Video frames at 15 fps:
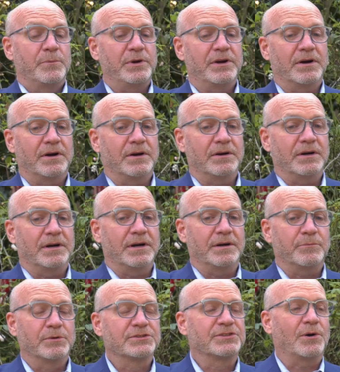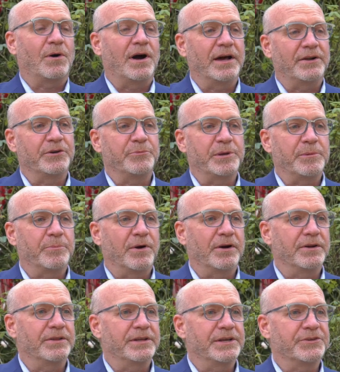We are, uh, we're so honored to be a part
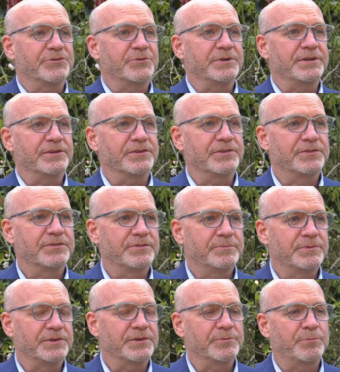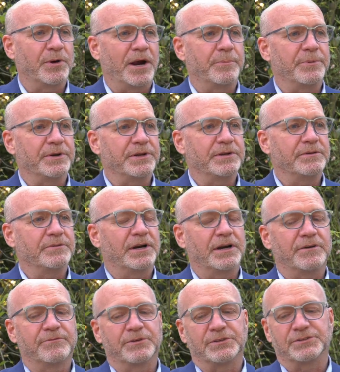of the history of this, this property.
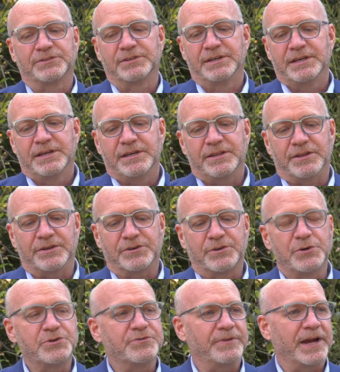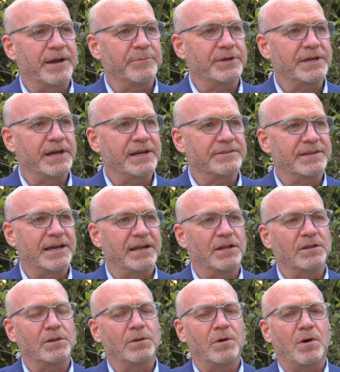Uh, first, the Cooch family has had a
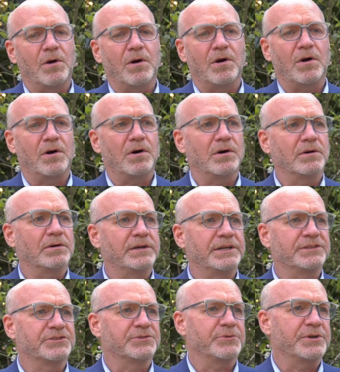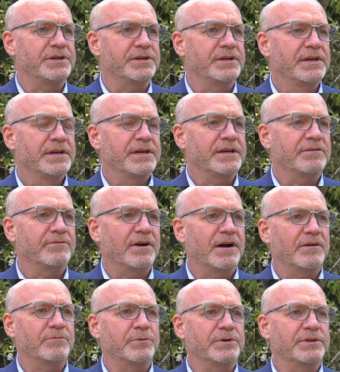long history
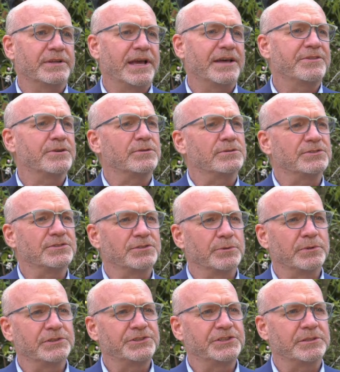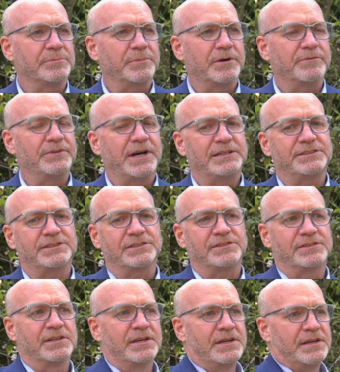involved with ethical stewardship of not
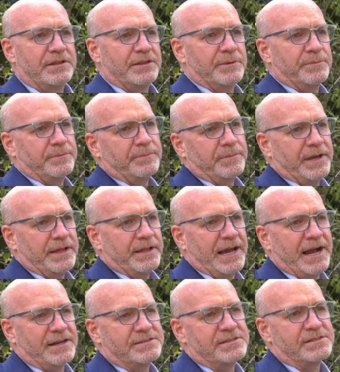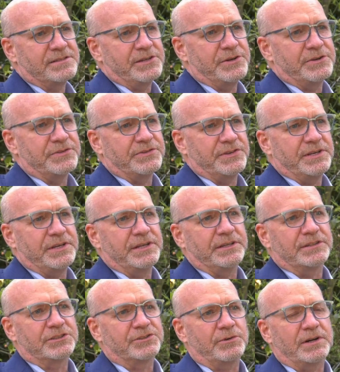just the houses that you're seeing
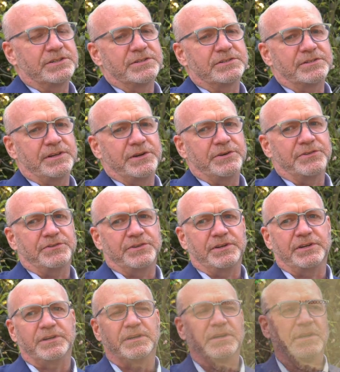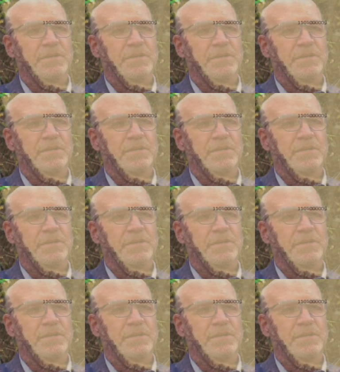and the structures that you're seeing,